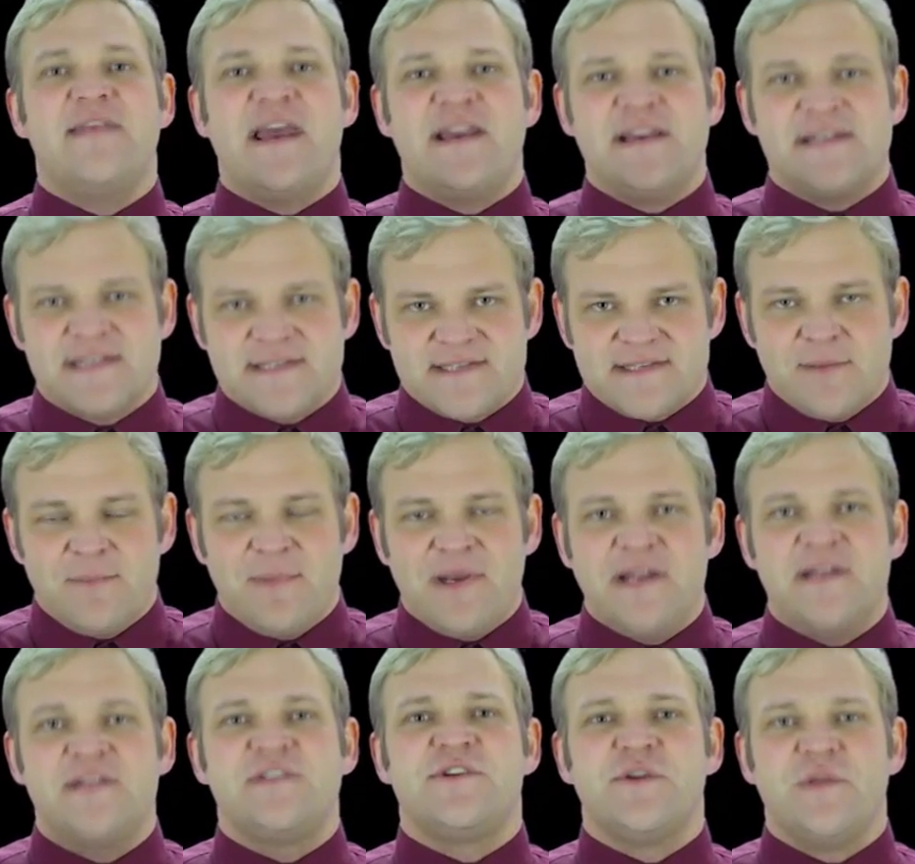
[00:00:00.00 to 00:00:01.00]
that is
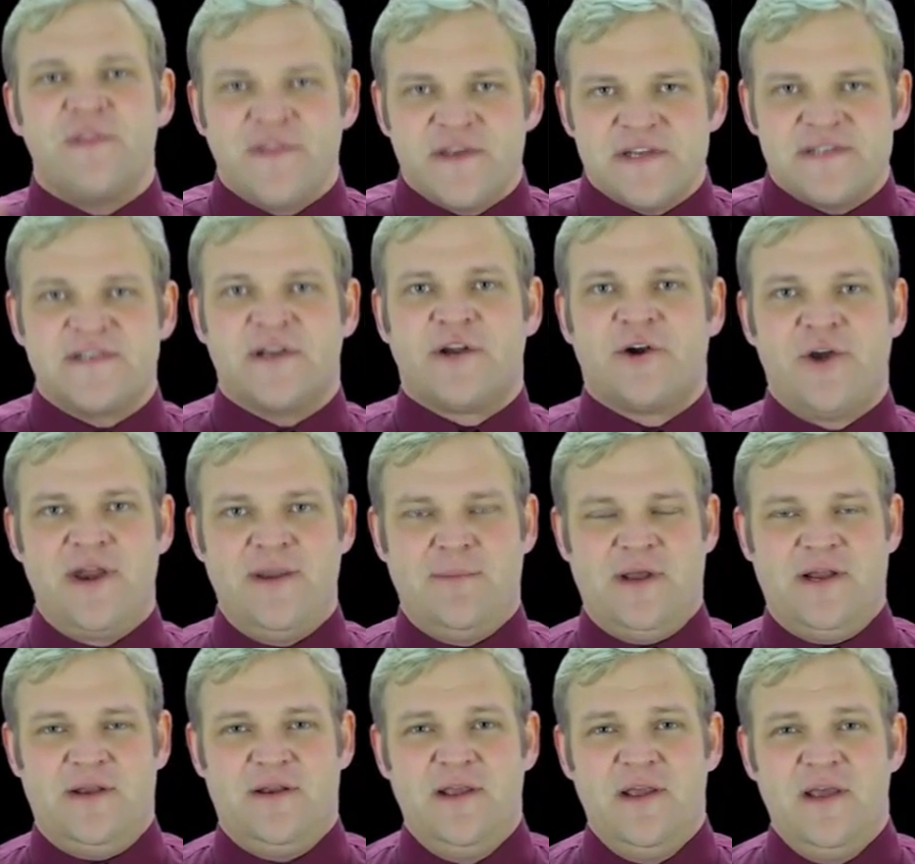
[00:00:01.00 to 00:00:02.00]
similar to this
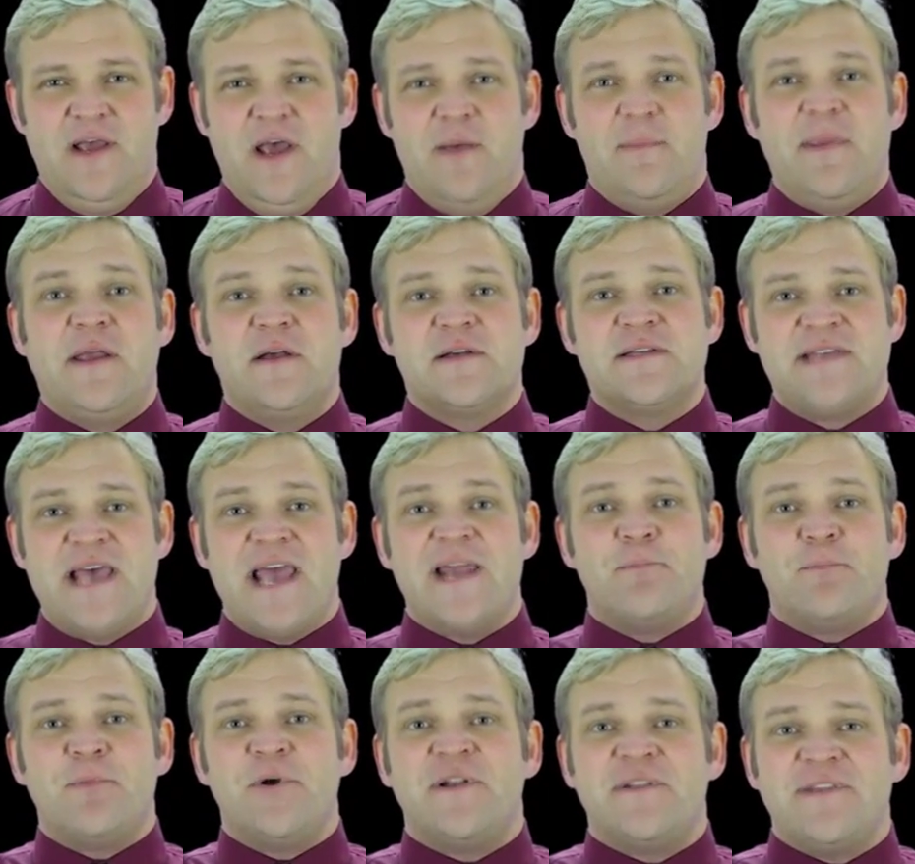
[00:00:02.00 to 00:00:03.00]
agreement, because
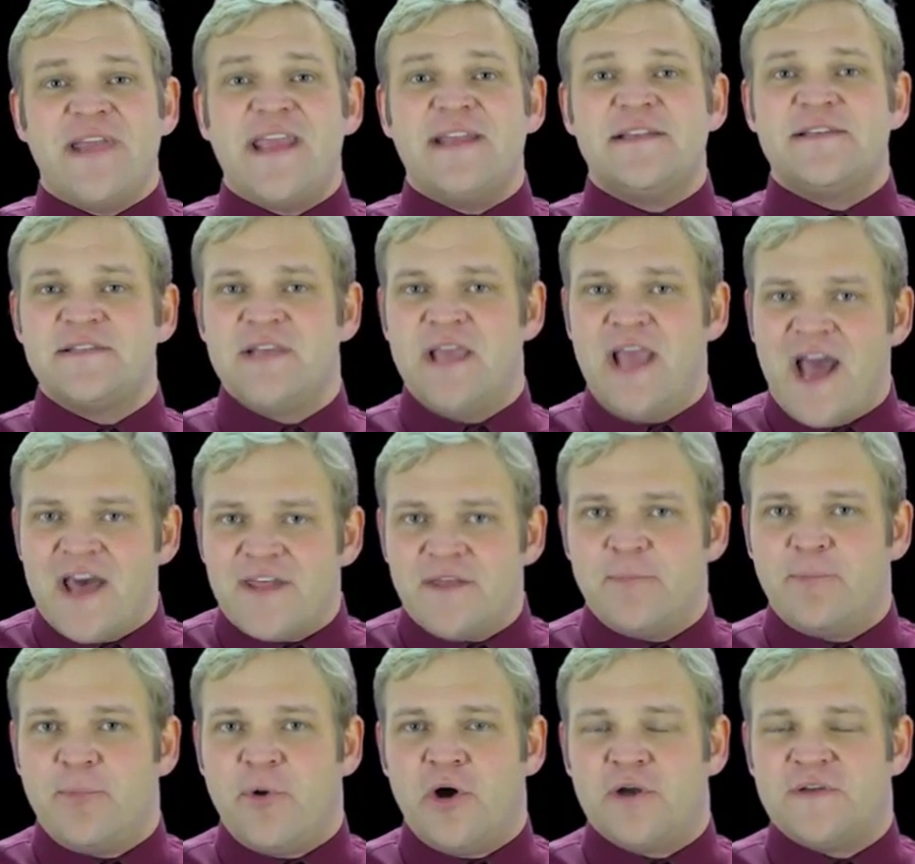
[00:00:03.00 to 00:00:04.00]
that protects the other
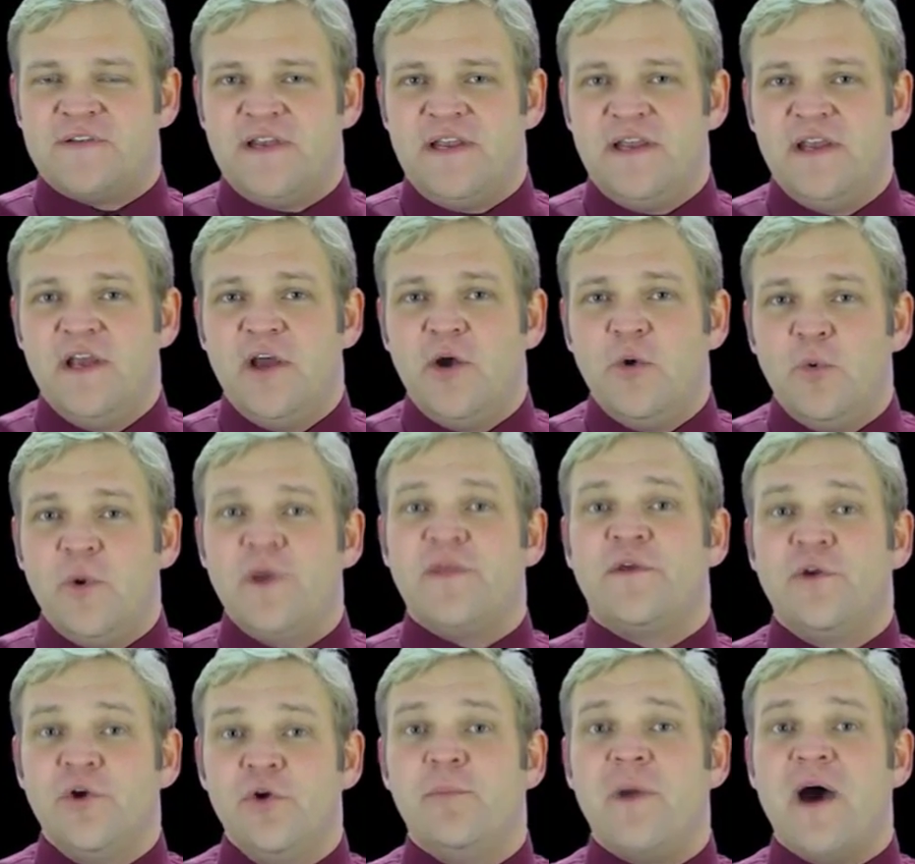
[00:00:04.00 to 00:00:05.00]
party
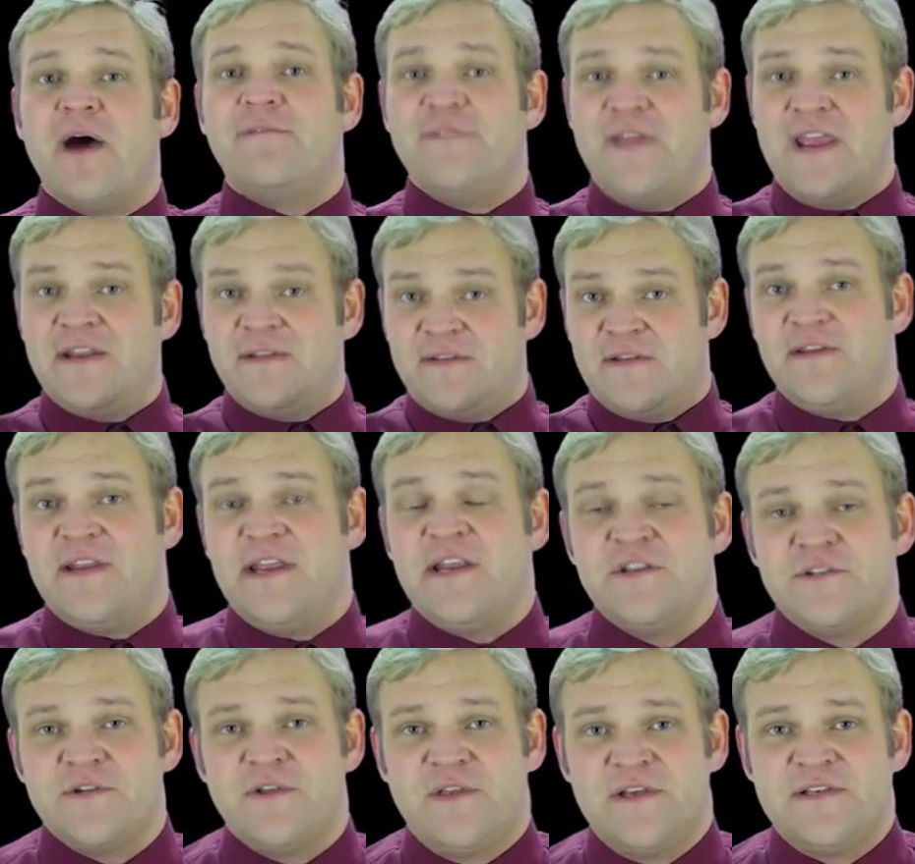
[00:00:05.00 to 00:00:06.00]
with whom I've entered
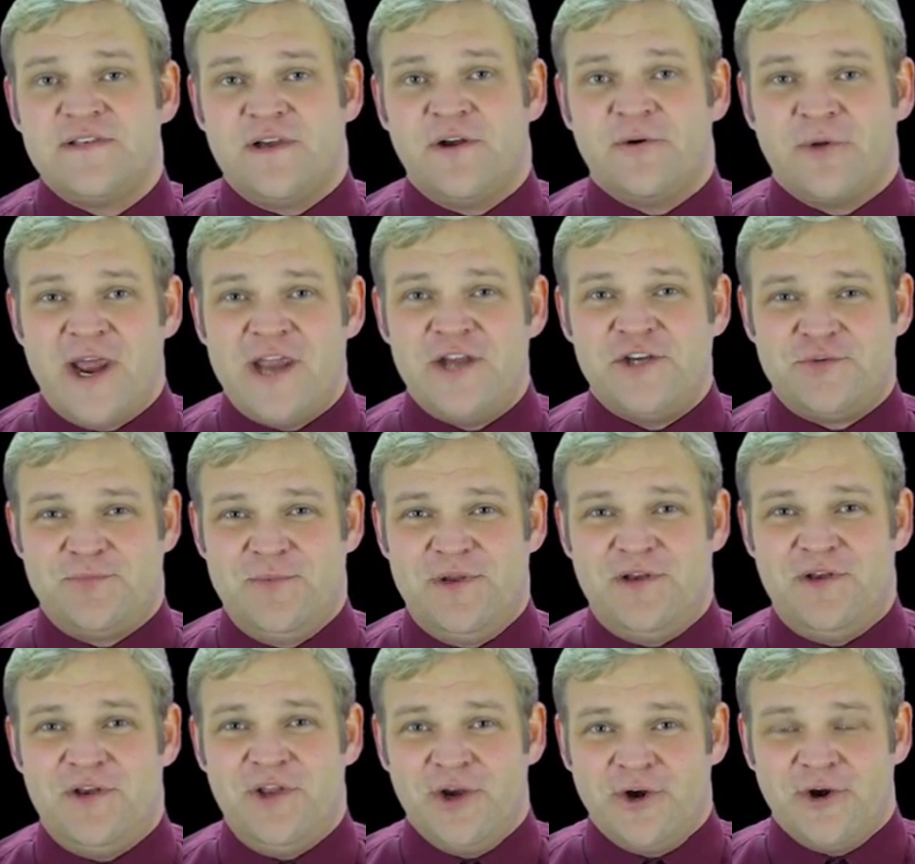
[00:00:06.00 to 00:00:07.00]
into this
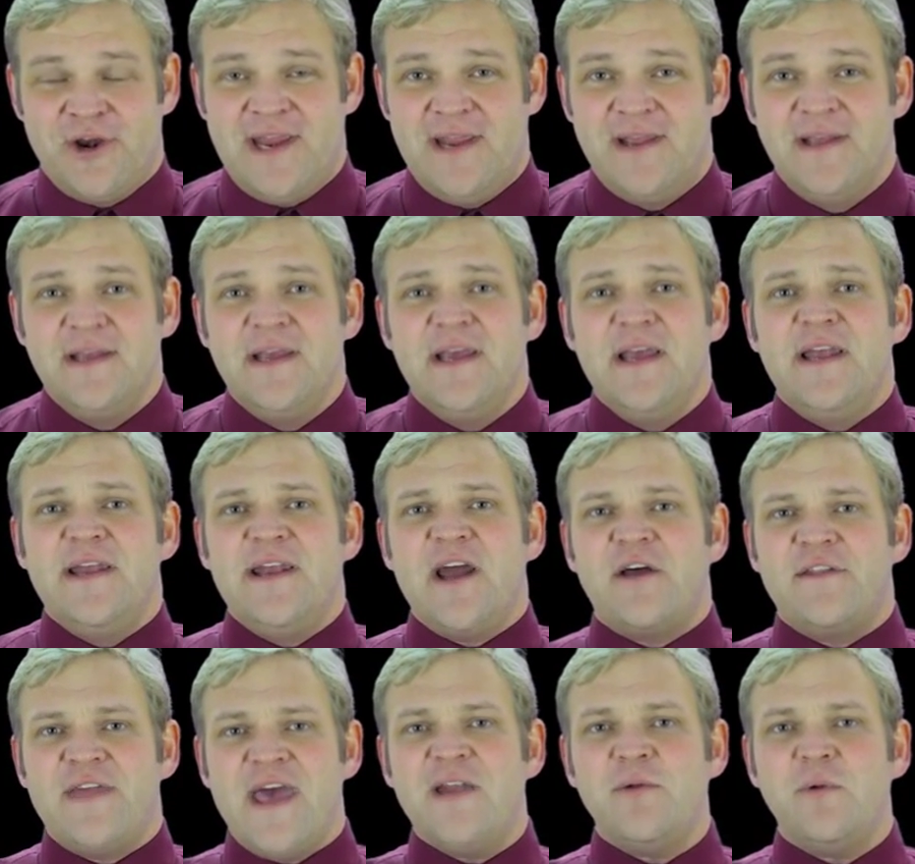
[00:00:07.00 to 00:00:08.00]
arrangement. Do you agree?
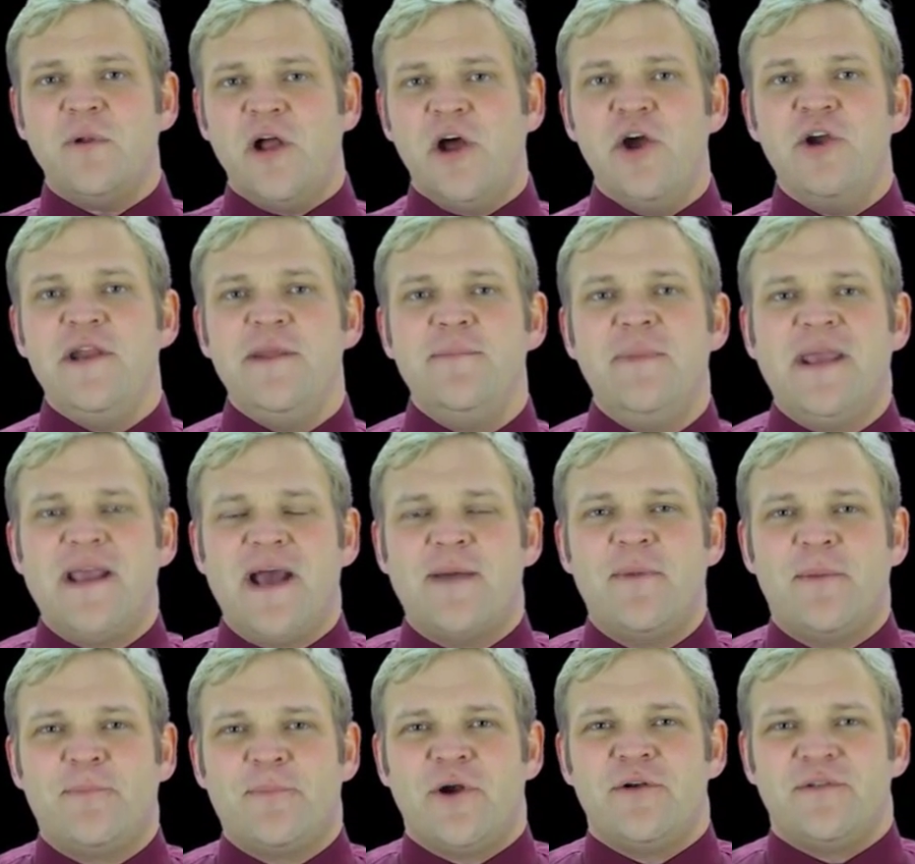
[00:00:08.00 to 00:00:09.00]
Now, that will only
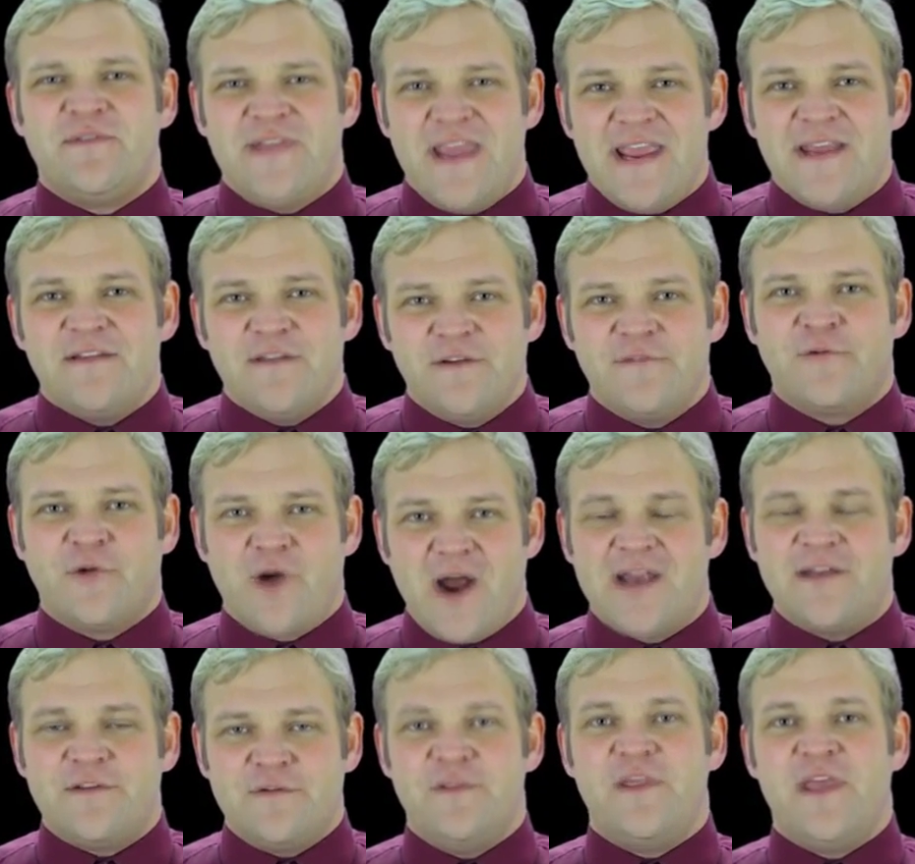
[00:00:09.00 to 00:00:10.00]
become a protective
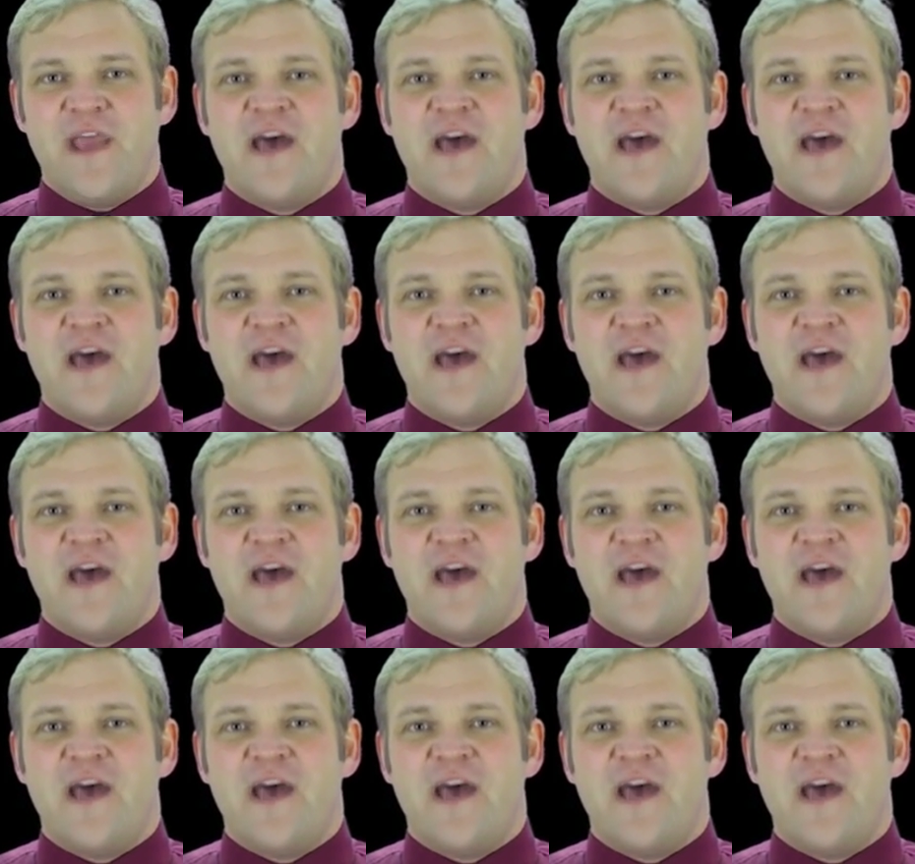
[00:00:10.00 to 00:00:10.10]
right to the